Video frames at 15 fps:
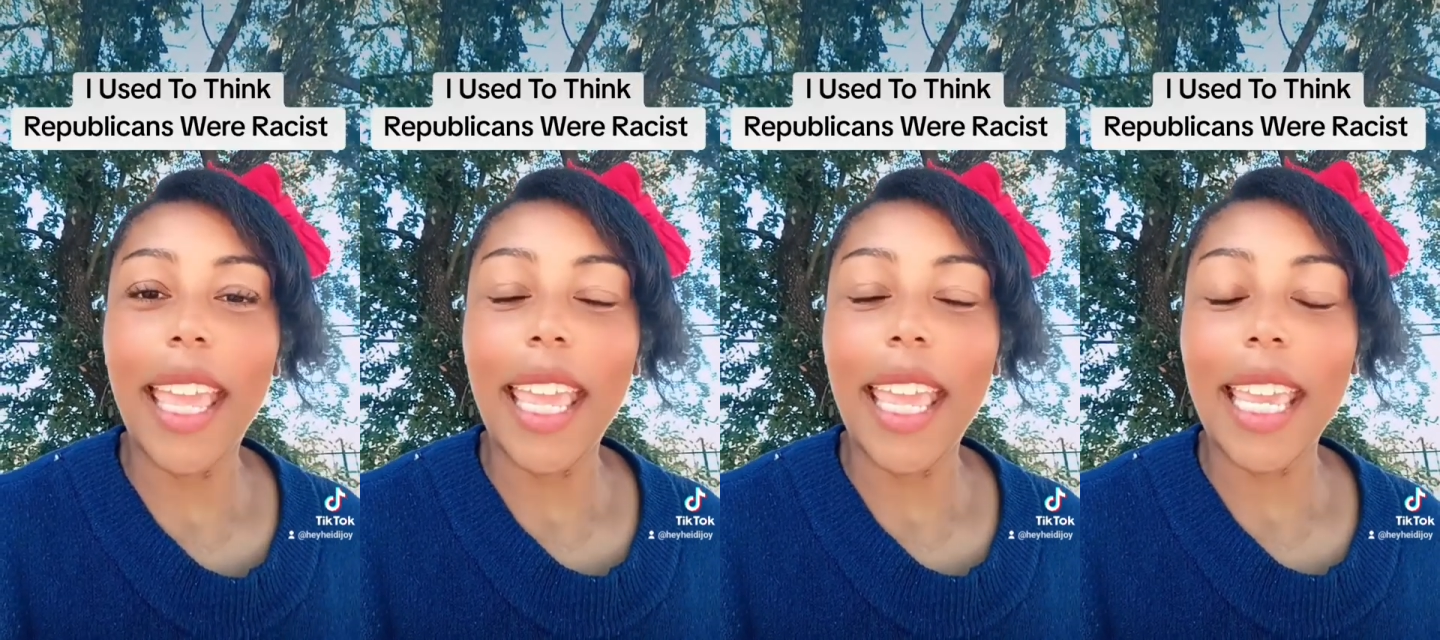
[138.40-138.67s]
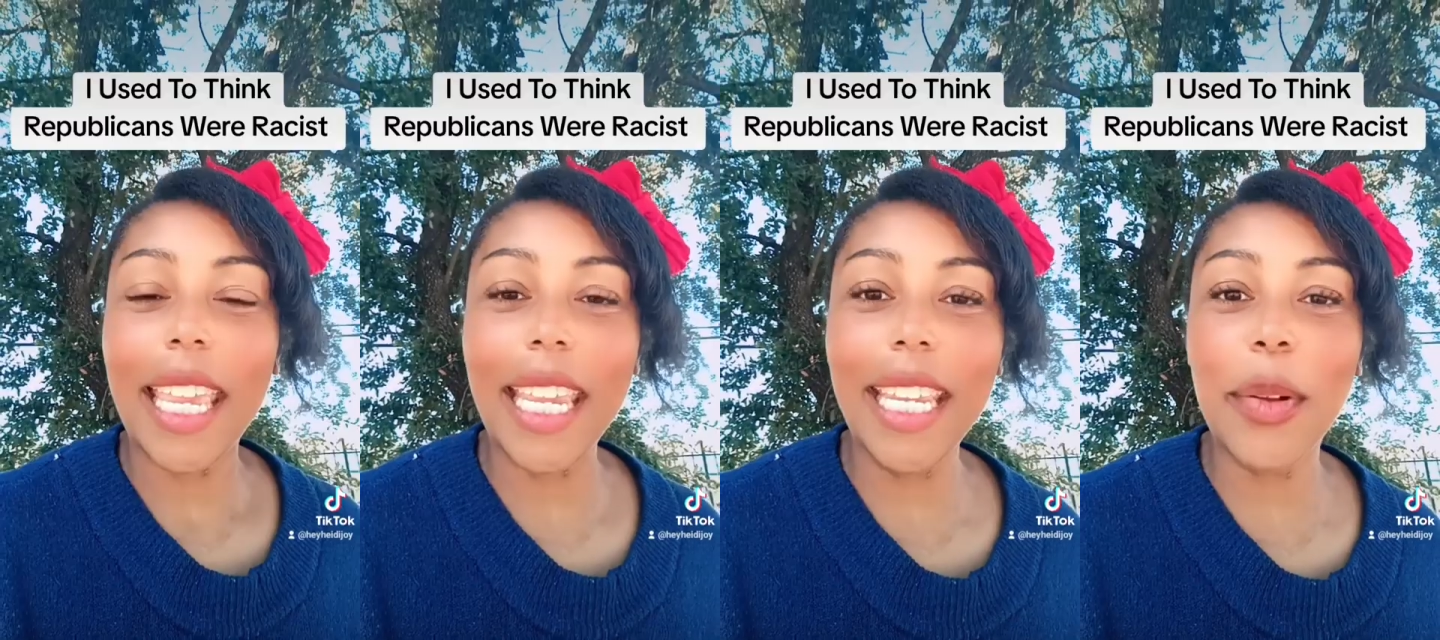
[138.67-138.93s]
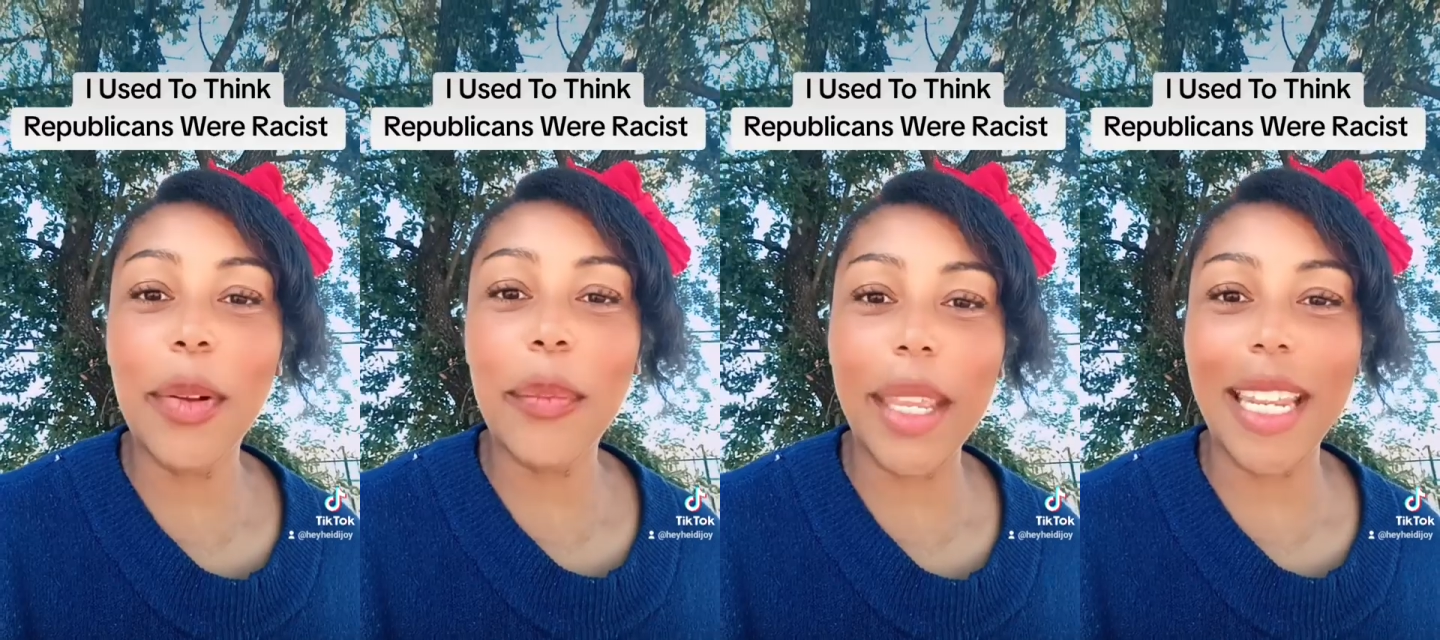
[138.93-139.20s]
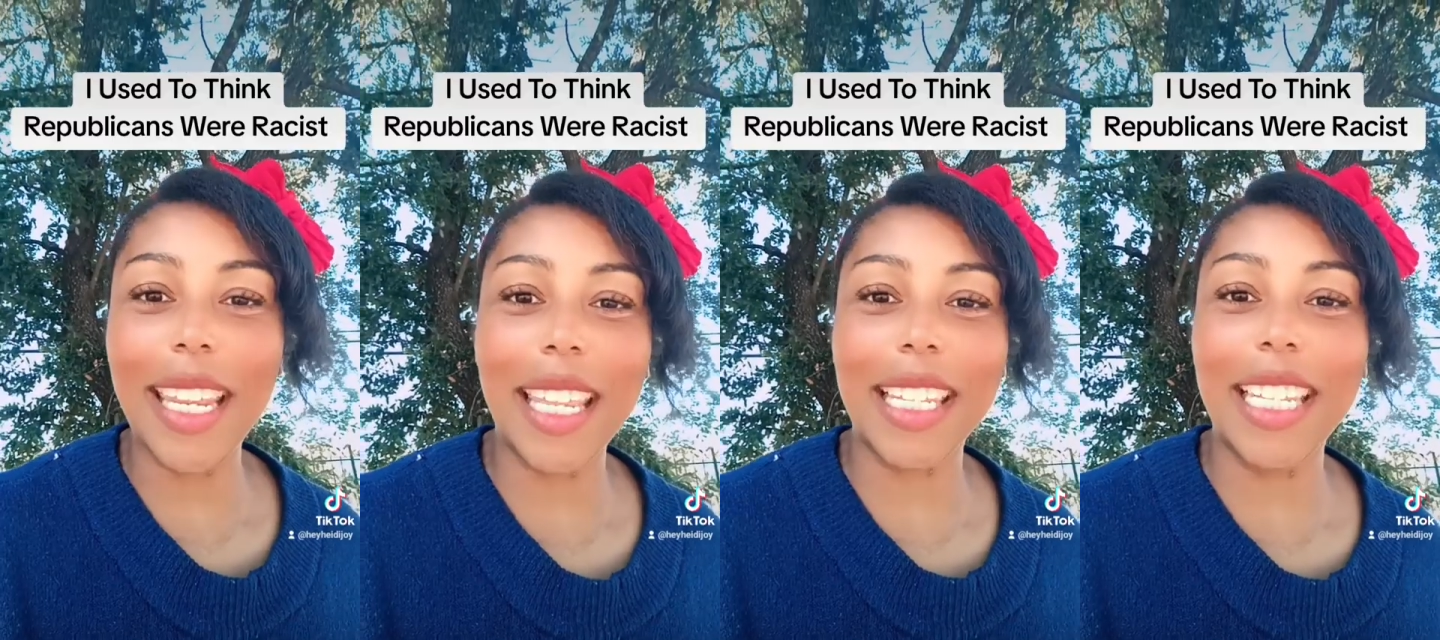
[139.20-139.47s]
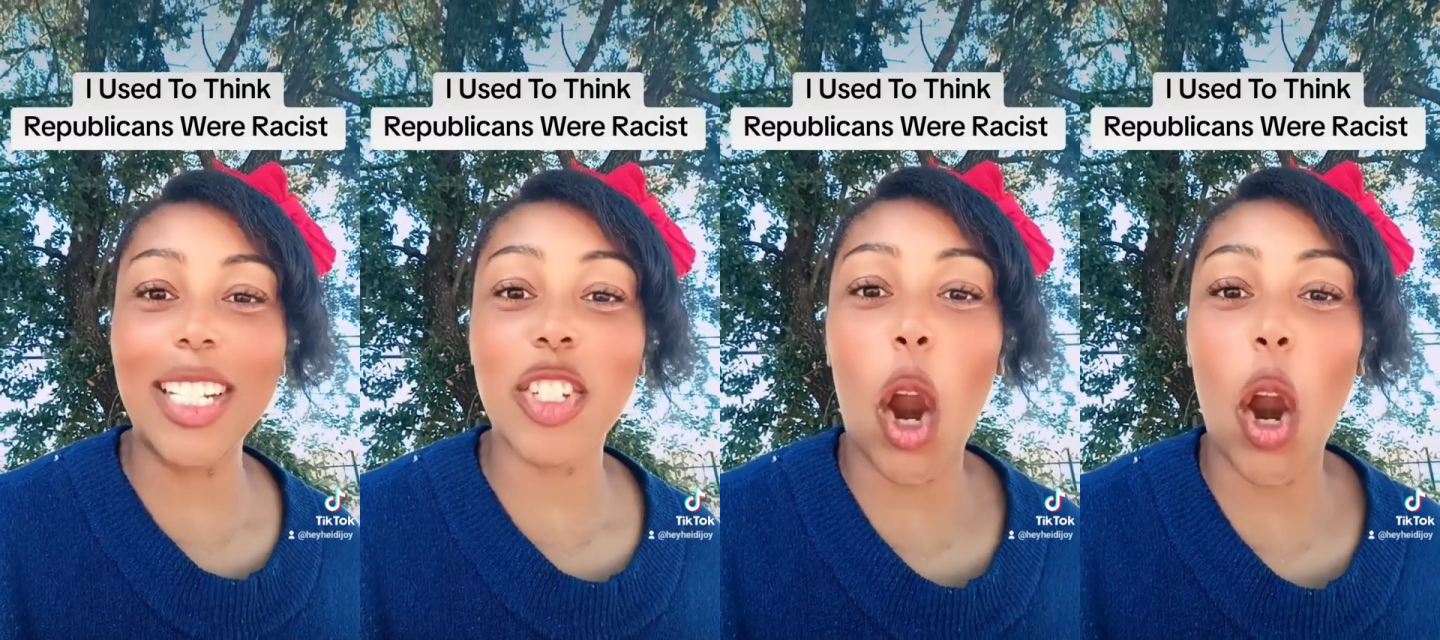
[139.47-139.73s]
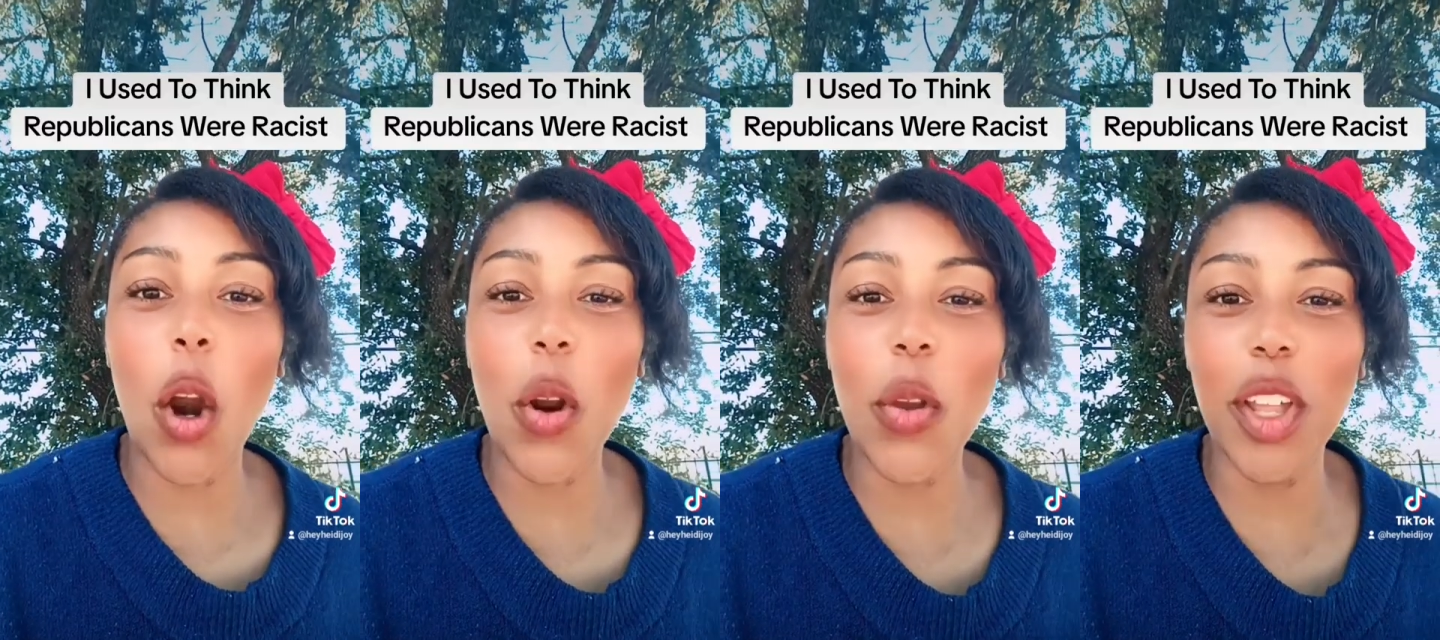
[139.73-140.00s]
He immediately
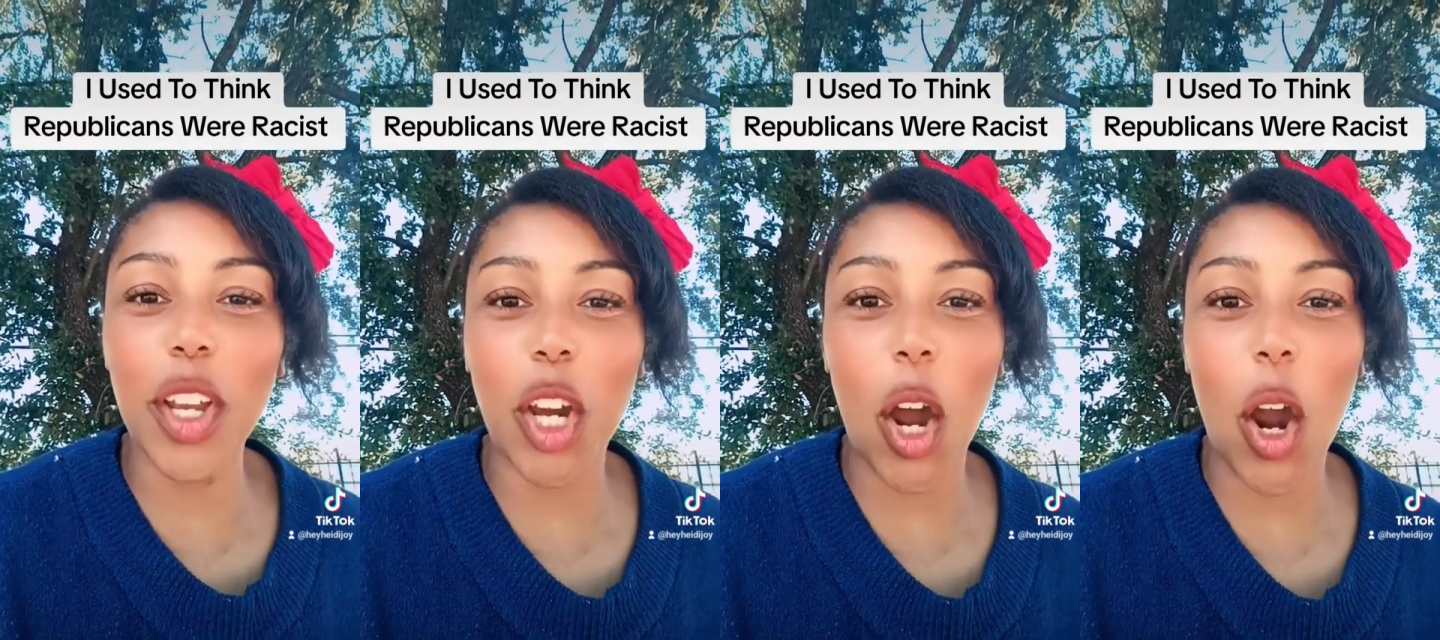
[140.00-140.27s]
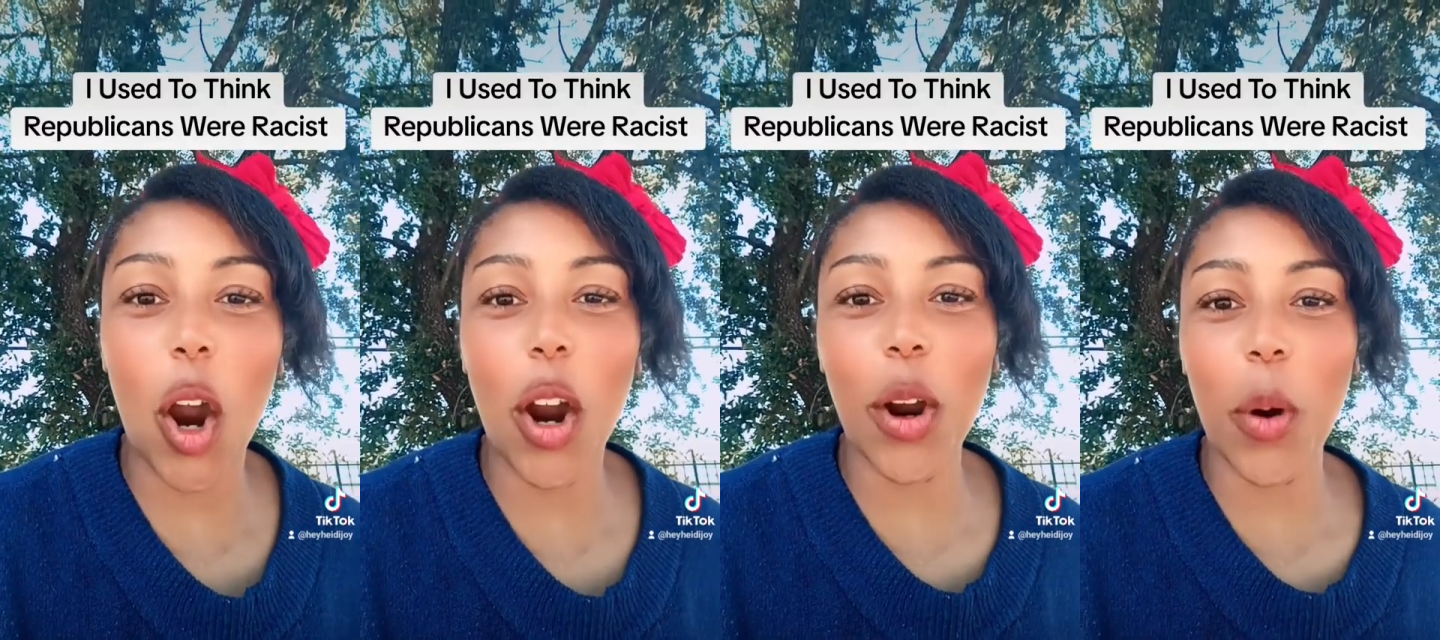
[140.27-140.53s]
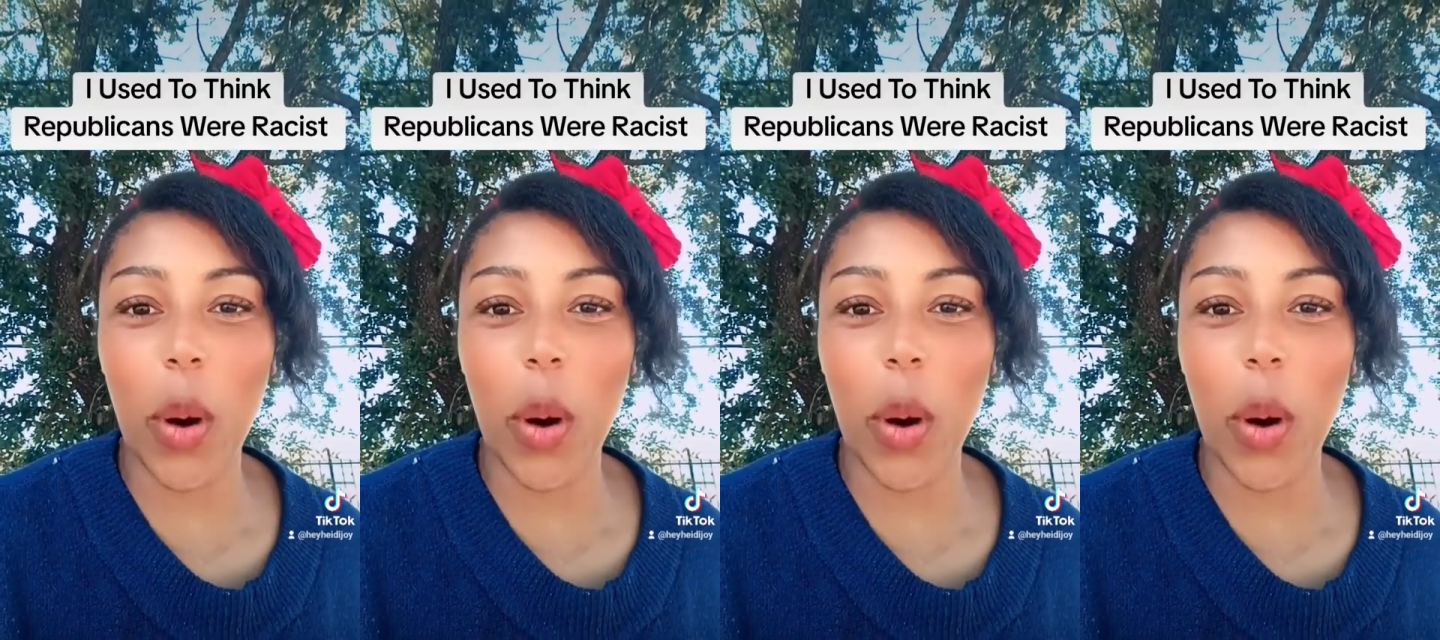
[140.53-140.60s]
turned the car